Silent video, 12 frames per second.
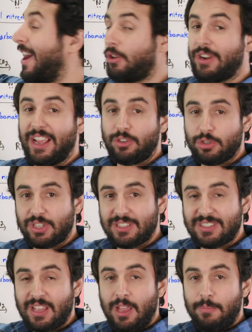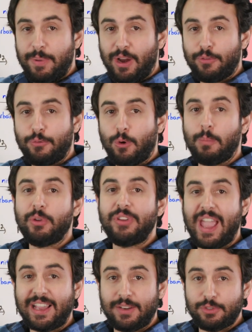outer nitrogens bear a formal
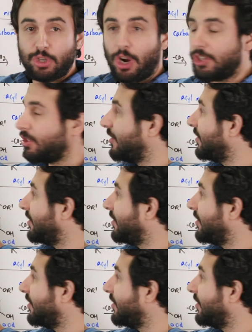negative charge